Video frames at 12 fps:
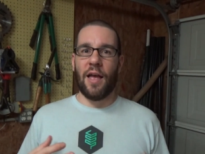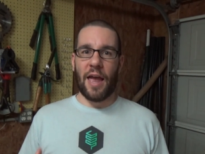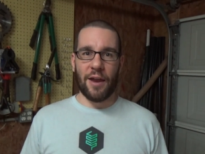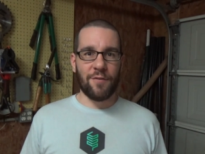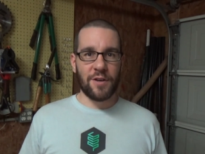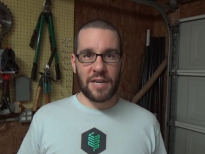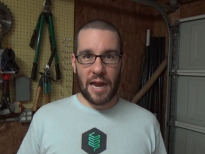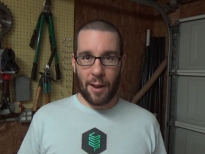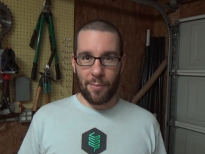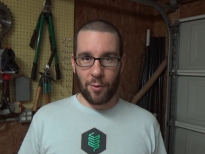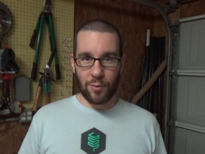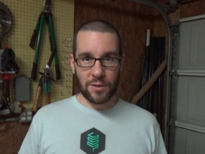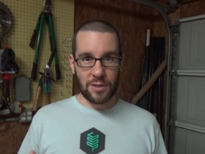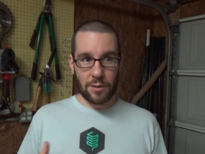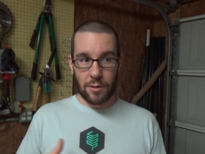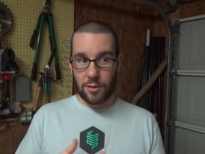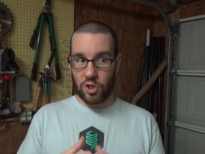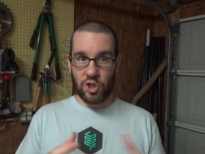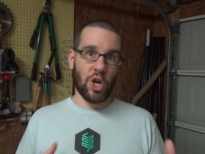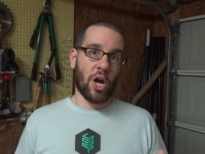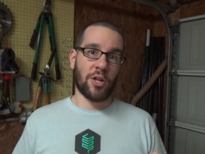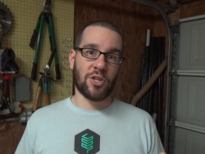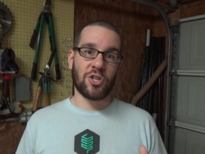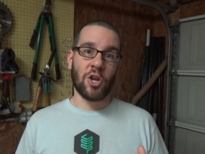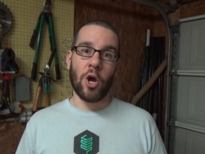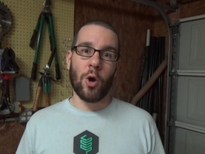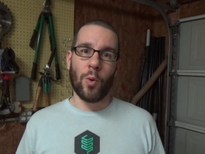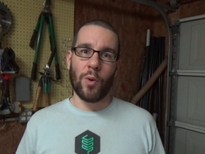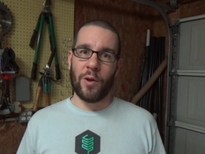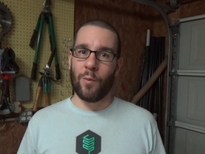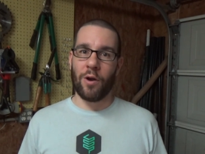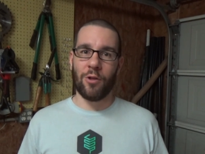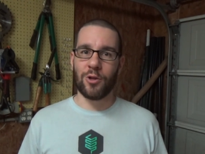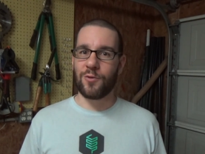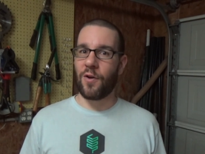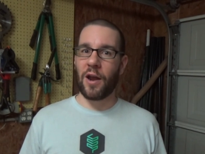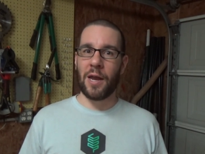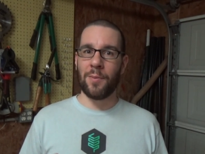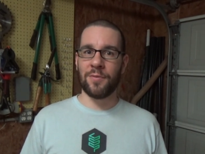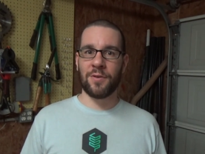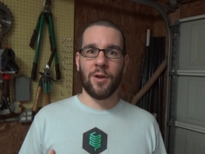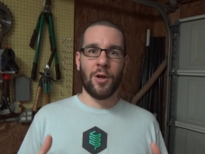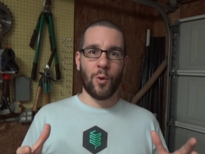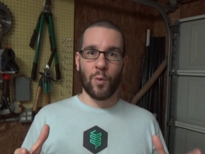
every time there was Jon Snow in one of those frames